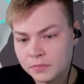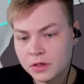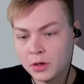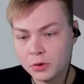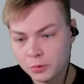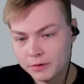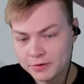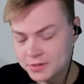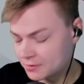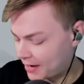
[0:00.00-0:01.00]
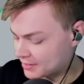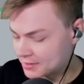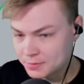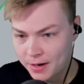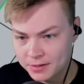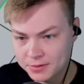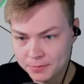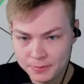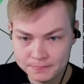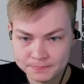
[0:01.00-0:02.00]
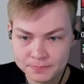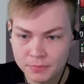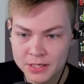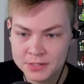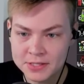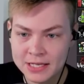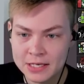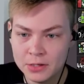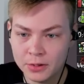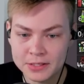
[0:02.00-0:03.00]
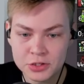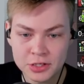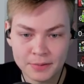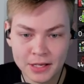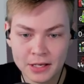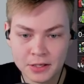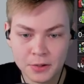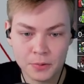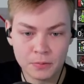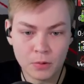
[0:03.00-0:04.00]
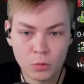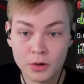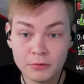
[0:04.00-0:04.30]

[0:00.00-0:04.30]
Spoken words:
Kill the Reavers as fast as possible, because they heal each time they hit you, or would have.